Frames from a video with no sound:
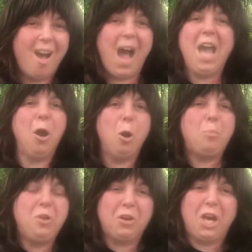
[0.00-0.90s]
I
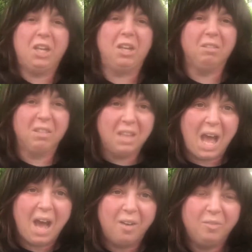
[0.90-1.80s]
hope you're gonna
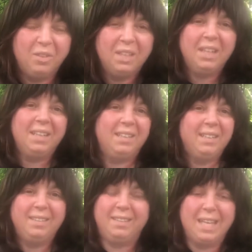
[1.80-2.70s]
love
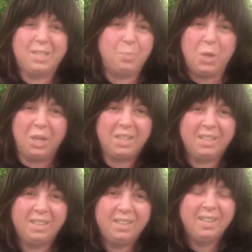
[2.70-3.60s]
this
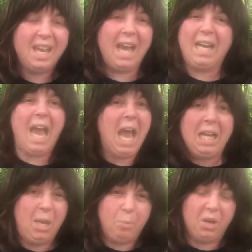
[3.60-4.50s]
book, and
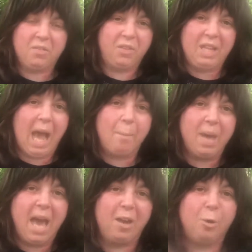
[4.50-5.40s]
any book for that
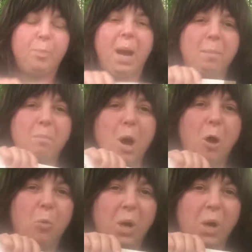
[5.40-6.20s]
matter, by Mo